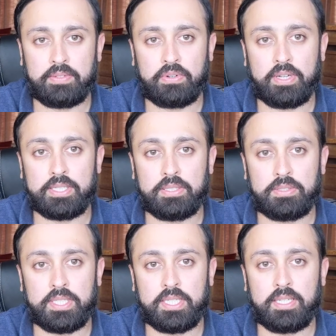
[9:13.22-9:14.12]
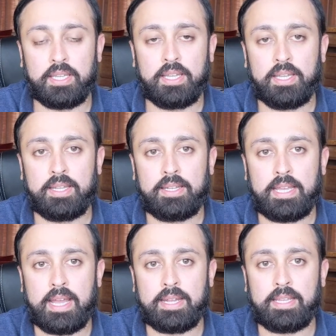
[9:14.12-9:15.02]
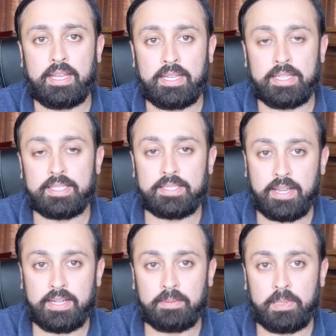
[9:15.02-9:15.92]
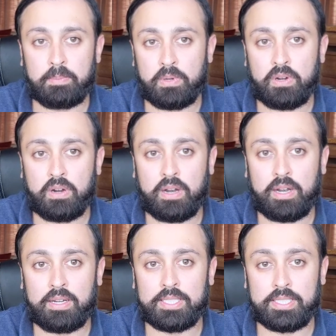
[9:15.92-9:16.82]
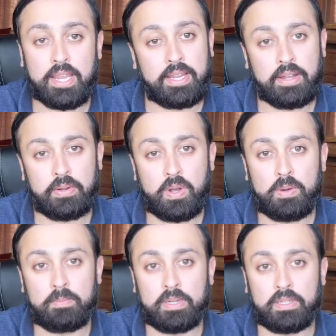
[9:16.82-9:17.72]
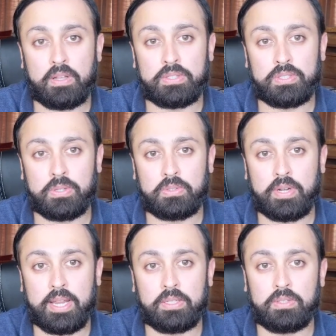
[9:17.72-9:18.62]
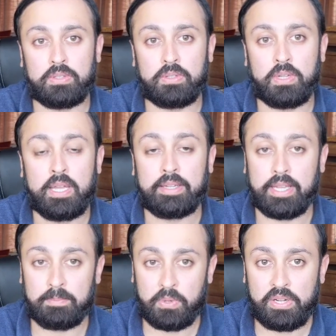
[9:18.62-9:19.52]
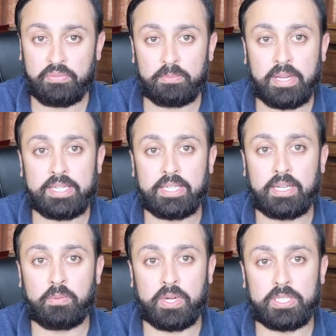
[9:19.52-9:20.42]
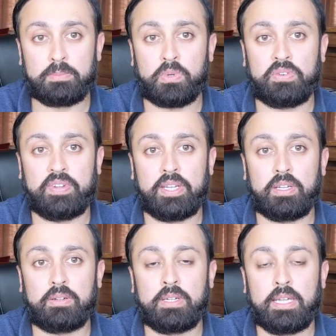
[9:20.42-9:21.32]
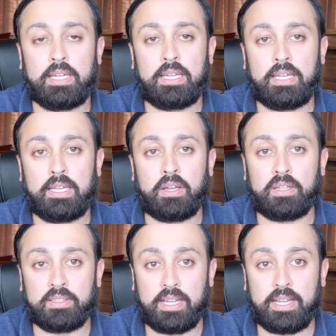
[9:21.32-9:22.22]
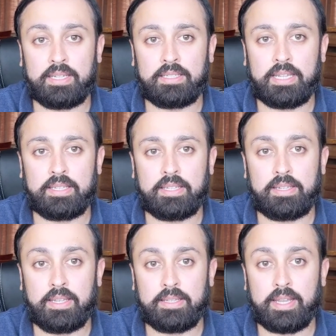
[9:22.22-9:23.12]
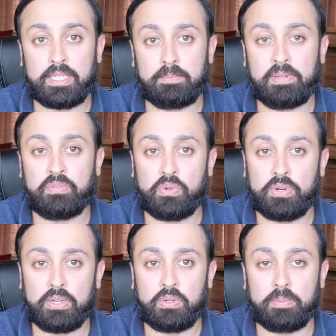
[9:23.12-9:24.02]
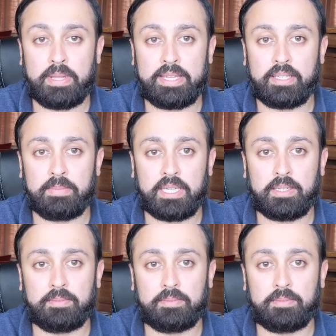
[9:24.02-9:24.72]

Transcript: for us to see that it is a sign that people are staying at home, but also trying to get more information and watch more video online than they did actually before the whole pandemic.